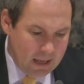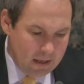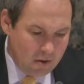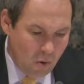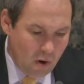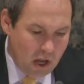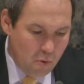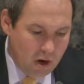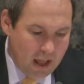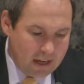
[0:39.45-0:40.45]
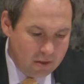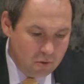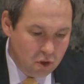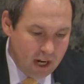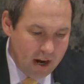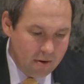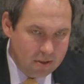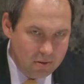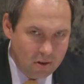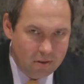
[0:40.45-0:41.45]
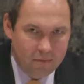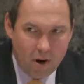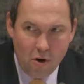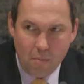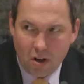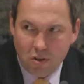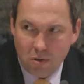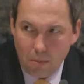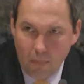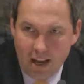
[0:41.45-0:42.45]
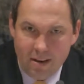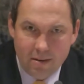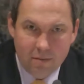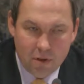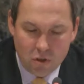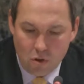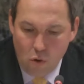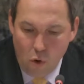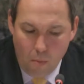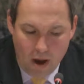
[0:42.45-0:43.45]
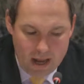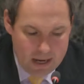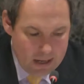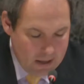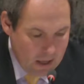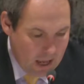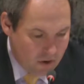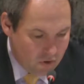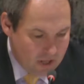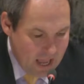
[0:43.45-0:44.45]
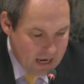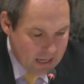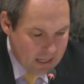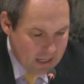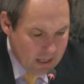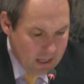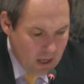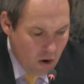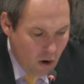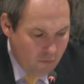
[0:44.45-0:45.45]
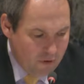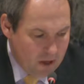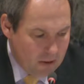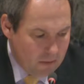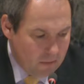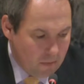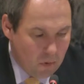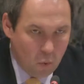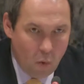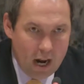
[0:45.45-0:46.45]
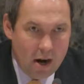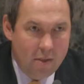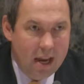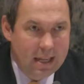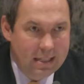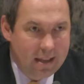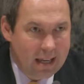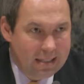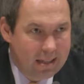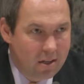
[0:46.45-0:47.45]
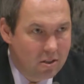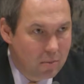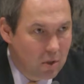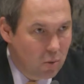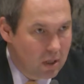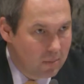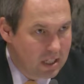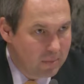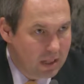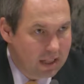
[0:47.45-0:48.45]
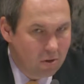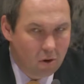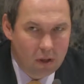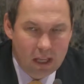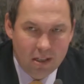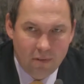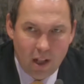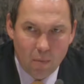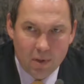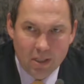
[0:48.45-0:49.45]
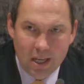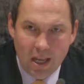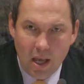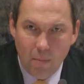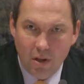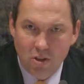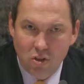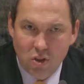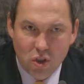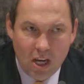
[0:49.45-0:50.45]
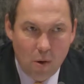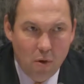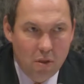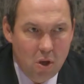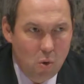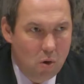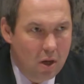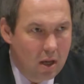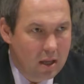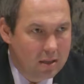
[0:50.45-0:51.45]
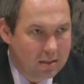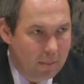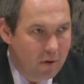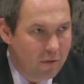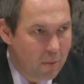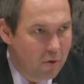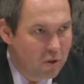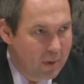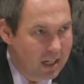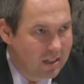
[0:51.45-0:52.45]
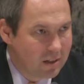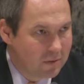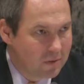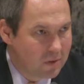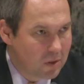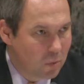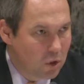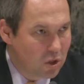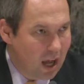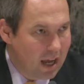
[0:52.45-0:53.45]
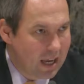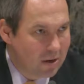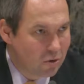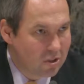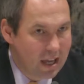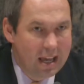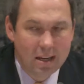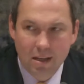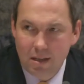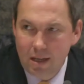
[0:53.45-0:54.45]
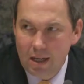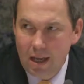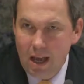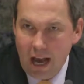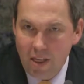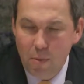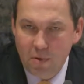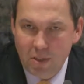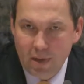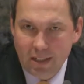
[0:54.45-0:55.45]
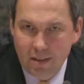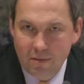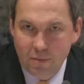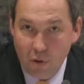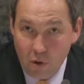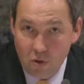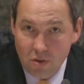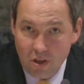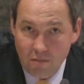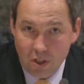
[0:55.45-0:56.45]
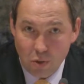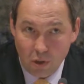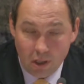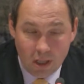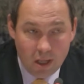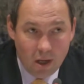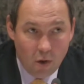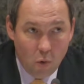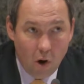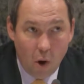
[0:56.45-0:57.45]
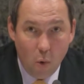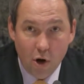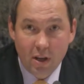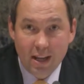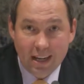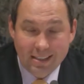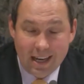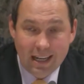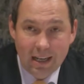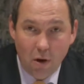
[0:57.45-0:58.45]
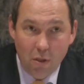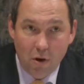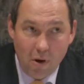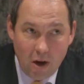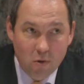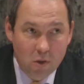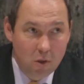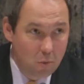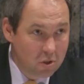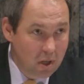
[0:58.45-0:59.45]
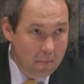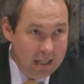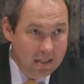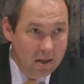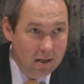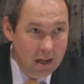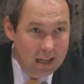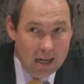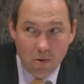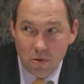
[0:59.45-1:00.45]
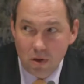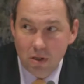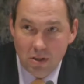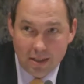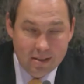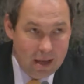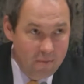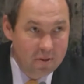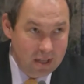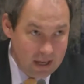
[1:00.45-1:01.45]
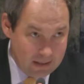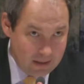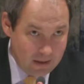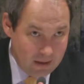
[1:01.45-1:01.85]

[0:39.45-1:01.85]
So what I would like to share is not very much my vision or my understanding of where there is a synergy between peace building and development, but just share with you some of the perspectives which I understand are the perspectives from those individuals who are working exactly on the ground which Ambassador Gallego just emphasized.